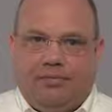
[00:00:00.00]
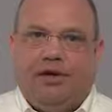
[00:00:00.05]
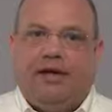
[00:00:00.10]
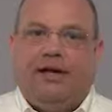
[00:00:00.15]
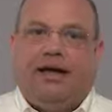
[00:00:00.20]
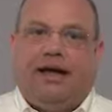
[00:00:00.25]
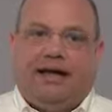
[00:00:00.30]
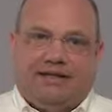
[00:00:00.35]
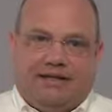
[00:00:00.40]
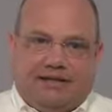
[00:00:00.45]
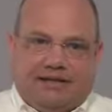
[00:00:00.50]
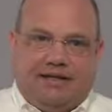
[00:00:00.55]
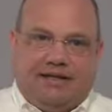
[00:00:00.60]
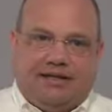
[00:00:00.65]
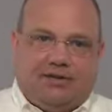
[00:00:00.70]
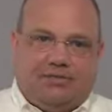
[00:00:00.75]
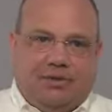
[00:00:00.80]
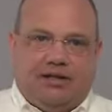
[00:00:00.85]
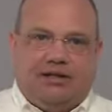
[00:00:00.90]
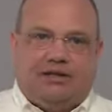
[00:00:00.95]
And
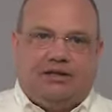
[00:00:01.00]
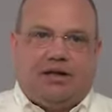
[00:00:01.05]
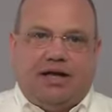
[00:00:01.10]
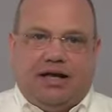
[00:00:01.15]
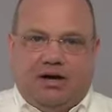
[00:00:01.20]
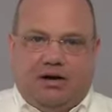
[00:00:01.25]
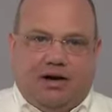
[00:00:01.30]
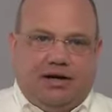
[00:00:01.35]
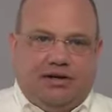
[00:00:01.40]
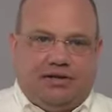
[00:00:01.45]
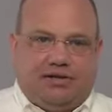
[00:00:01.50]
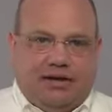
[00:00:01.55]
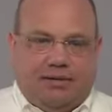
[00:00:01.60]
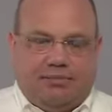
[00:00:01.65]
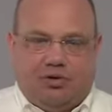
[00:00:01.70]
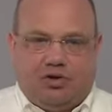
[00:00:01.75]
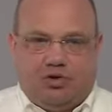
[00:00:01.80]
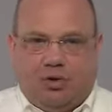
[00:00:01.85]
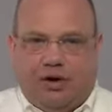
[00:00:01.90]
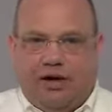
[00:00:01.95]
6 months later, on
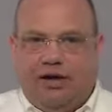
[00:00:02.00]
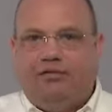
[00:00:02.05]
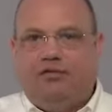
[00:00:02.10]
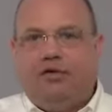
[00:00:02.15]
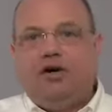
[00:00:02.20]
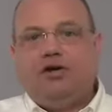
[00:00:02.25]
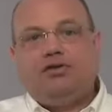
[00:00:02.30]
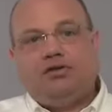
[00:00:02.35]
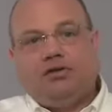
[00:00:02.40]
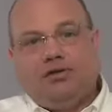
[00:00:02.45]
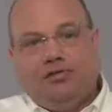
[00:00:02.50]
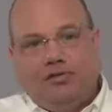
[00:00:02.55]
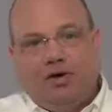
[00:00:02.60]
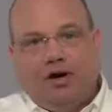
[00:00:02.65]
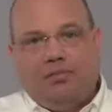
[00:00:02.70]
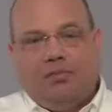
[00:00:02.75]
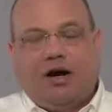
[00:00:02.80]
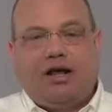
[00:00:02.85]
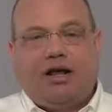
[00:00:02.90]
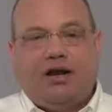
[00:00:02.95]
December 21st, the fair
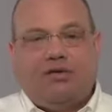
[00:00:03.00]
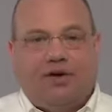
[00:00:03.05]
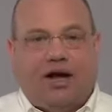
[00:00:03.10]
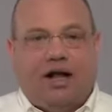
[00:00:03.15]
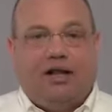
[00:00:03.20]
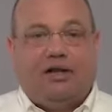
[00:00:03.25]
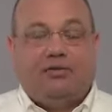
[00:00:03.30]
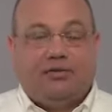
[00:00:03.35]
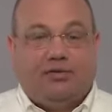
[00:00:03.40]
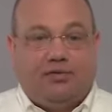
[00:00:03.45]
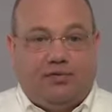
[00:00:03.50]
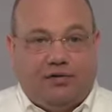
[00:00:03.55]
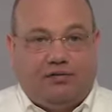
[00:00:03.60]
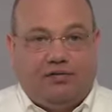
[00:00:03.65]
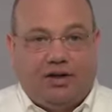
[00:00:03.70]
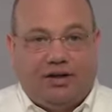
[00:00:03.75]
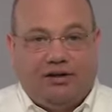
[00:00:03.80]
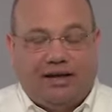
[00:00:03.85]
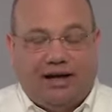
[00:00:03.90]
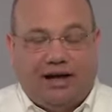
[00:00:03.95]
market value is
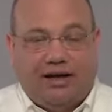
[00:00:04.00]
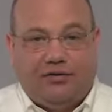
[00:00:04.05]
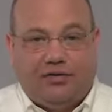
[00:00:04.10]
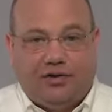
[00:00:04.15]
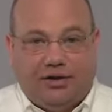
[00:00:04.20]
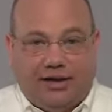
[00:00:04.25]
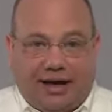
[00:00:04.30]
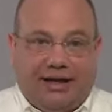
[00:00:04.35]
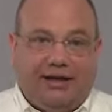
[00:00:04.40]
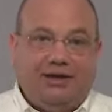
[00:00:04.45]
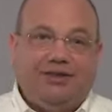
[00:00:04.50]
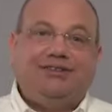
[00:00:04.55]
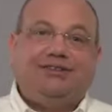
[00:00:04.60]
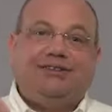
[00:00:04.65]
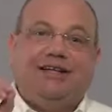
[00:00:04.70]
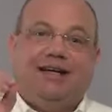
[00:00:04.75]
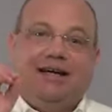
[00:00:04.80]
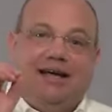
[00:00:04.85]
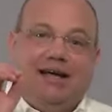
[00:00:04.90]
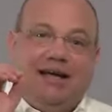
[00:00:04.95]
$15,000.
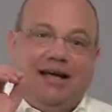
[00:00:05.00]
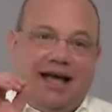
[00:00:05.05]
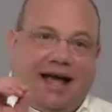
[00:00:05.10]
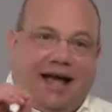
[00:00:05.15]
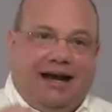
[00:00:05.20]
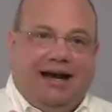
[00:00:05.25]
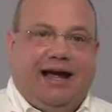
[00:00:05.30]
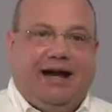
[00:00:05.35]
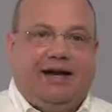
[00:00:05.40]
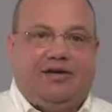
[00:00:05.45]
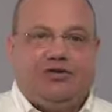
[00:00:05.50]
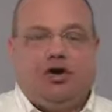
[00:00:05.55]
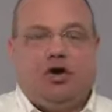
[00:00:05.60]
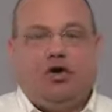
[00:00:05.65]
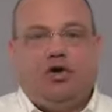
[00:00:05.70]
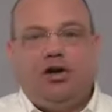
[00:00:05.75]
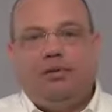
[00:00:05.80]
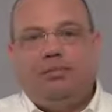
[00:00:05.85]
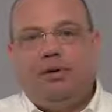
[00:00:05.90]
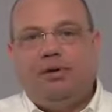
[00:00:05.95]
And that is
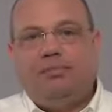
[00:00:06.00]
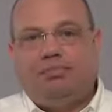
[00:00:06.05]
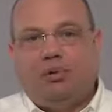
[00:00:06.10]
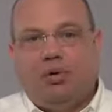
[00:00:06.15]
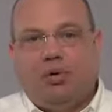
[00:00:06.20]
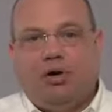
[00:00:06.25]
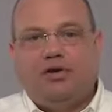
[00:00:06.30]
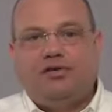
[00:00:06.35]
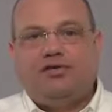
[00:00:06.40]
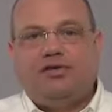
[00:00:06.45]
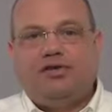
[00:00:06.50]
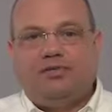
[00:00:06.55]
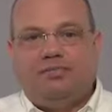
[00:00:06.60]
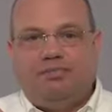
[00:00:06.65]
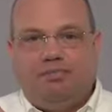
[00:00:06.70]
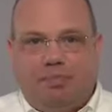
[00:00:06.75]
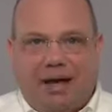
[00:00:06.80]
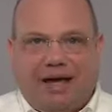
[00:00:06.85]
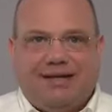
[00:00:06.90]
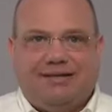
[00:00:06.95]
going to be Boris's
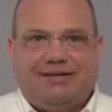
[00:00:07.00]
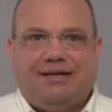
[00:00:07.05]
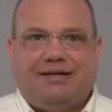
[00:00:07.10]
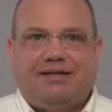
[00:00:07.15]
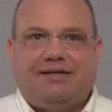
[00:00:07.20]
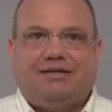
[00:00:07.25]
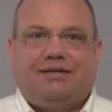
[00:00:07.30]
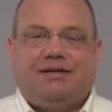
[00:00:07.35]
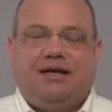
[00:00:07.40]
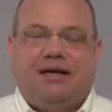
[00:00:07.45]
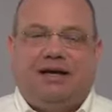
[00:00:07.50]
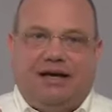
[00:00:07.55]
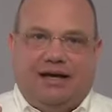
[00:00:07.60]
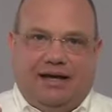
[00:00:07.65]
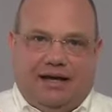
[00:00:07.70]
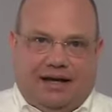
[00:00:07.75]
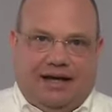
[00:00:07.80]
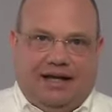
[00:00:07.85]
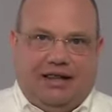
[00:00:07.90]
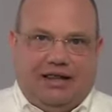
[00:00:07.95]
basis
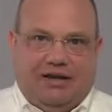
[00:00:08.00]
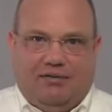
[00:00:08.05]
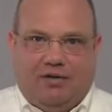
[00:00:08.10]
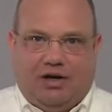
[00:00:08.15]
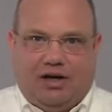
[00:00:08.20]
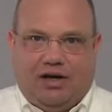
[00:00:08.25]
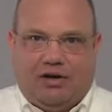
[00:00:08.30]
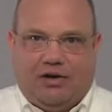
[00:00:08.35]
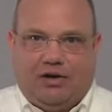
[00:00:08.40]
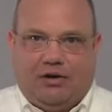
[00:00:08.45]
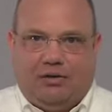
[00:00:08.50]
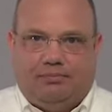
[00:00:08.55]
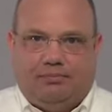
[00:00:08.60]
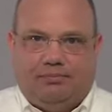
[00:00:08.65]
in the vehicle.